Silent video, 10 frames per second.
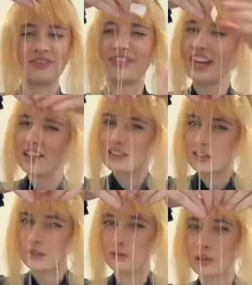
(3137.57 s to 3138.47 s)
fit
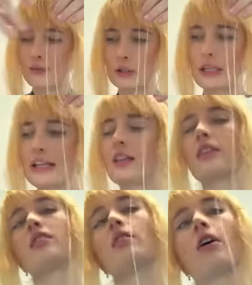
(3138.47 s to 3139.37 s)
to whatever
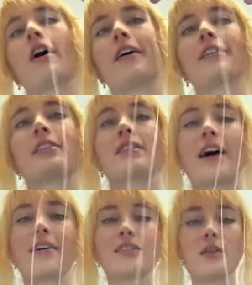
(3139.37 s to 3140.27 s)
length your heart
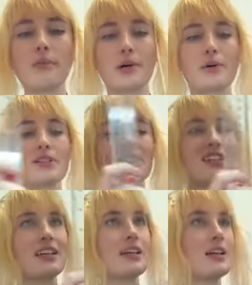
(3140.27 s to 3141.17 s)
desires the
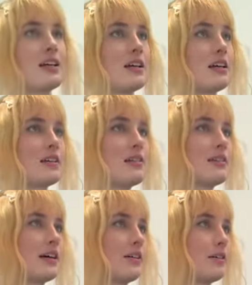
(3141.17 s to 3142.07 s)
most.
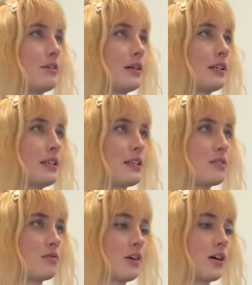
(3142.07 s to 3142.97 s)
So
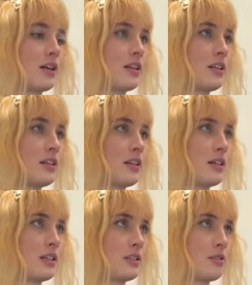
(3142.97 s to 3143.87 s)
this one
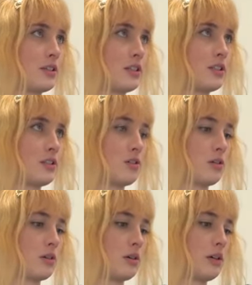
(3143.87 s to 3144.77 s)
is going
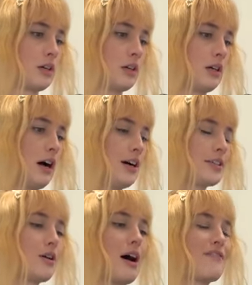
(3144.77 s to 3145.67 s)
to
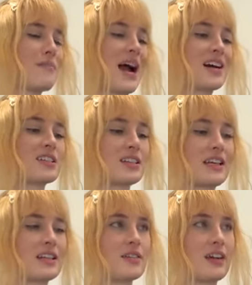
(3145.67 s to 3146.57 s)
also have a max
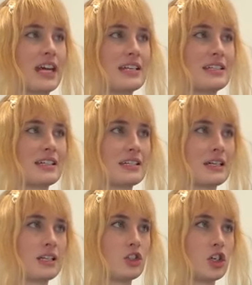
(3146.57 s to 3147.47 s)
length of
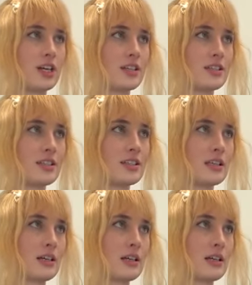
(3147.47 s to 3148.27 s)
18 inches,